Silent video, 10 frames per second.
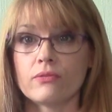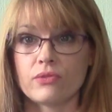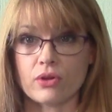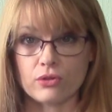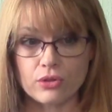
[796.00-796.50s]

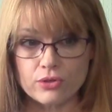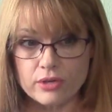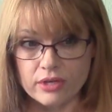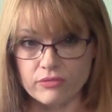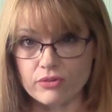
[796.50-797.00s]
They're
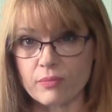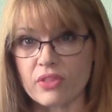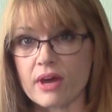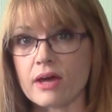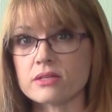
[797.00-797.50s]
learning from
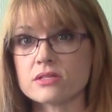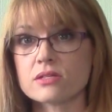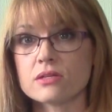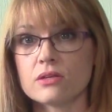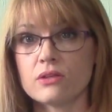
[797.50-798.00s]
that.
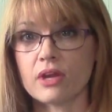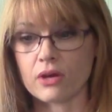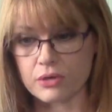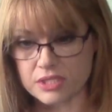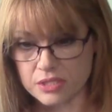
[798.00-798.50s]
They
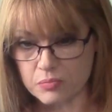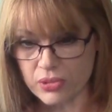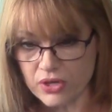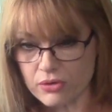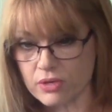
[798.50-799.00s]
are
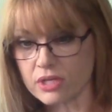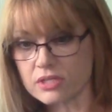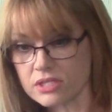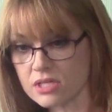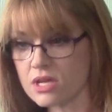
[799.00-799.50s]

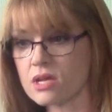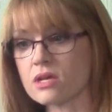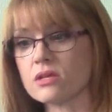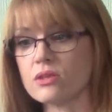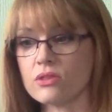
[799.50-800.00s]

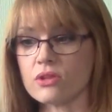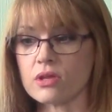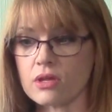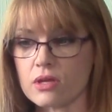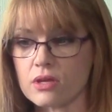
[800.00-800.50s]
experiencing
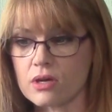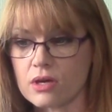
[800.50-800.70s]
the